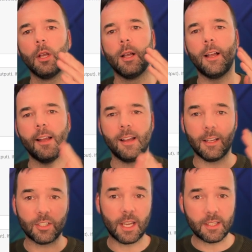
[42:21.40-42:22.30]

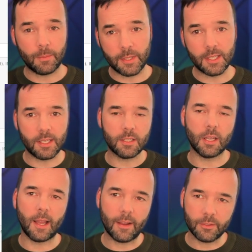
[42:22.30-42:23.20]
ChatGPTs
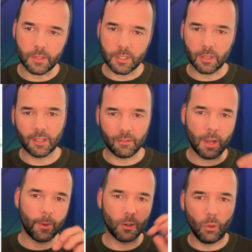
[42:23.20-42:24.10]
after each other and
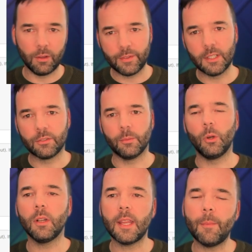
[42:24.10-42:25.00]
grabbing all the fields from
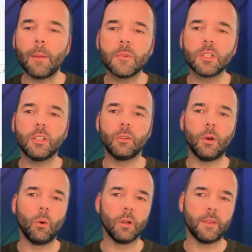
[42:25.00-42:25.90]
all of them, I'm just going to do
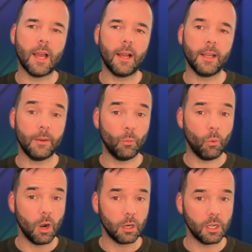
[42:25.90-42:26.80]
all of that in
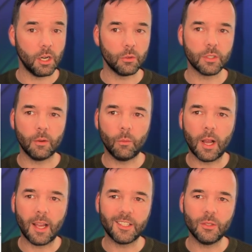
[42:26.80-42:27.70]
one go. So
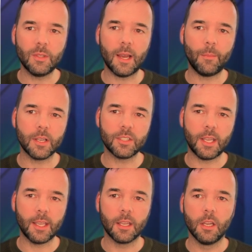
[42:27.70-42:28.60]
I do that by
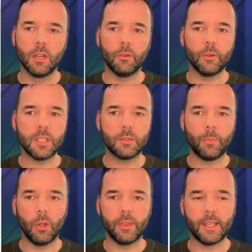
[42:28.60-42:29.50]
saying
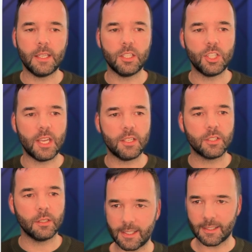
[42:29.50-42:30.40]
respond in
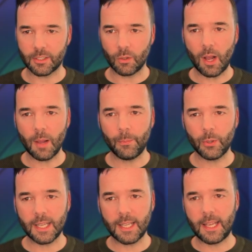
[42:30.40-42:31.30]
JSON. So what I'm
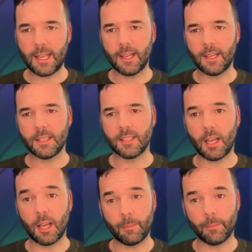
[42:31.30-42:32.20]
putting in here is
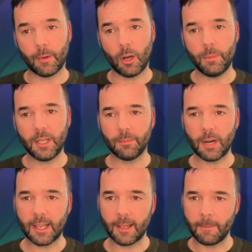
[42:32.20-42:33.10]
I'm opening a
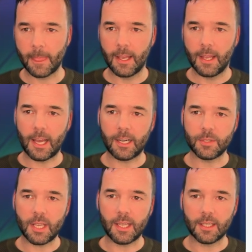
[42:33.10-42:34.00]
bracket, and I'm
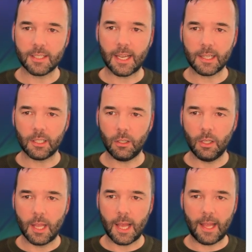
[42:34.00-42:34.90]
saying title
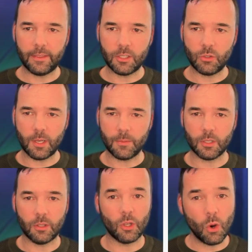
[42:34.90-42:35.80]
and
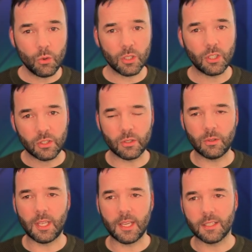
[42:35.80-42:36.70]
description. Those are the two
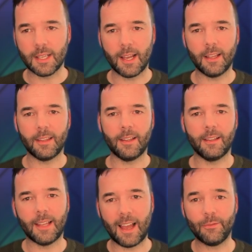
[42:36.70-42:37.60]
things that
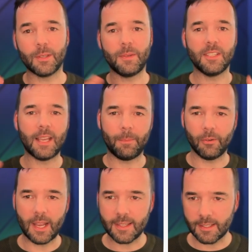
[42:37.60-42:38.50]
have to be
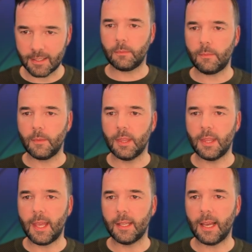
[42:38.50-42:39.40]
separated. And
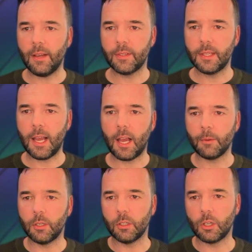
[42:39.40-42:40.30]
then after that, I'm
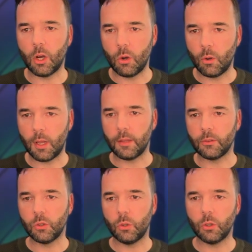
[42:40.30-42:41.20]
going to go and
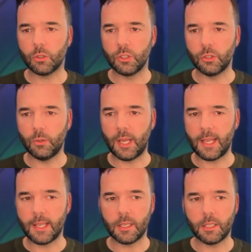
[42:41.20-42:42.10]
talk to
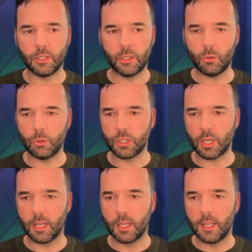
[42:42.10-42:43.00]
a
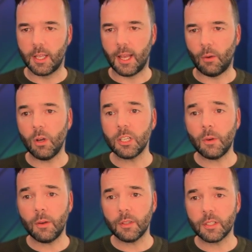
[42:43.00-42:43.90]
user. And what do
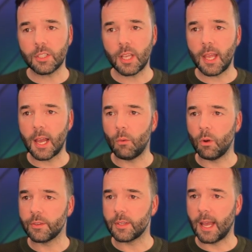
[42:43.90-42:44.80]
I want to say? I
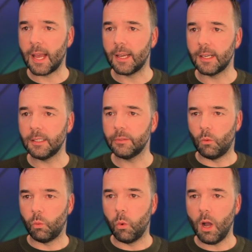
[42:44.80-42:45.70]
want to have,
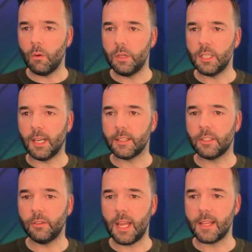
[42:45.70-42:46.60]
what would you like to
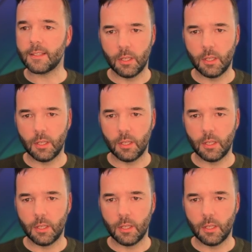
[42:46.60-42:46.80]
create?